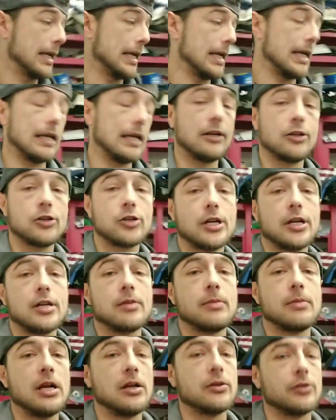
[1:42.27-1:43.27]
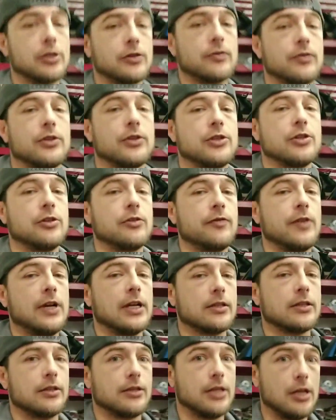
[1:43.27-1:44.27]
and I tried them out just for the sheer
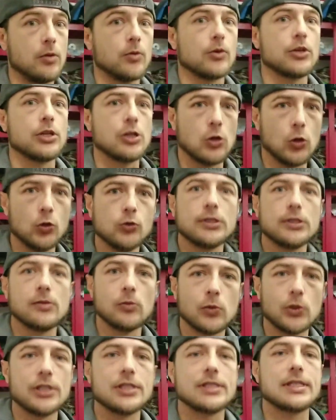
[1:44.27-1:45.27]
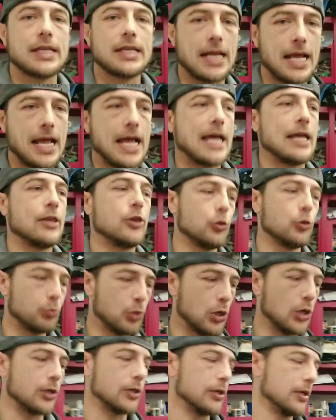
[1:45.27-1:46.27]
fact that they were the only ones that had the
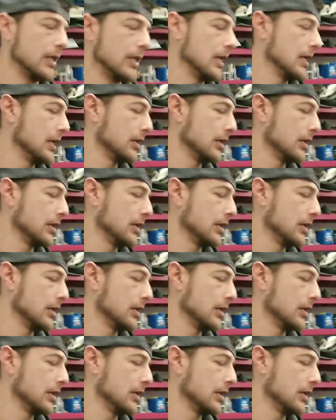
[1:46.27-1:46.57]
part.